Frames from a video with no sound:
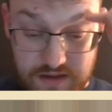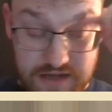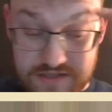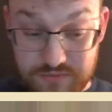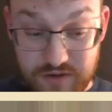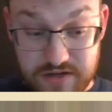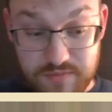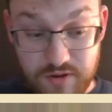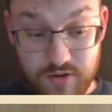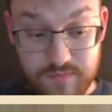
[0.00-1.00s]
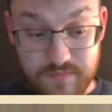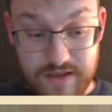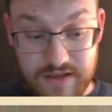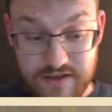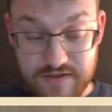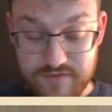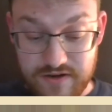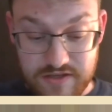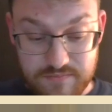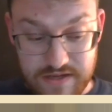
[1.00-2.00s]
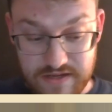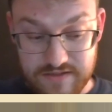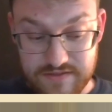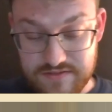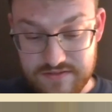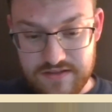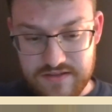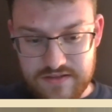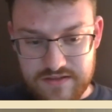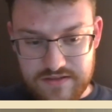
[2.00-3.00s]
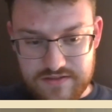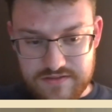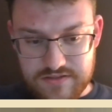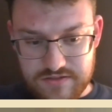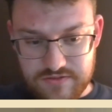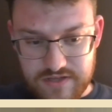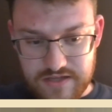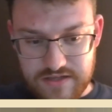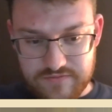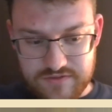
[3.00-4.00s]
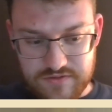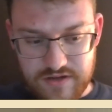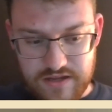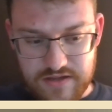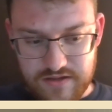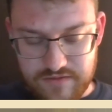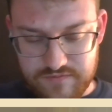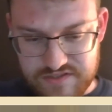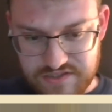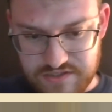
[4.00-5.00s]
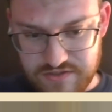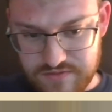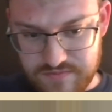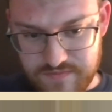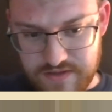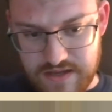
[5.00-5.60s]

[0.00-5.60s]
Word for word: had to write a poem. I felt very compelled to do that after I visited you.